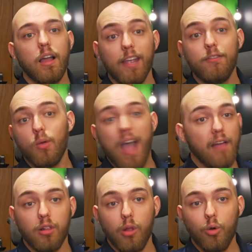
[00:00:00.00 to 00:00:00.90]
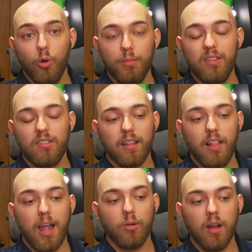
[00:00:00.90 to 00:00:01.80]
if you have a local
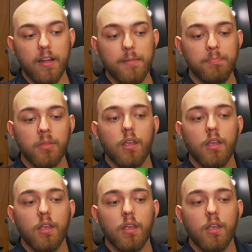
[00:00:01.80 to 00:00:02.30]
music library.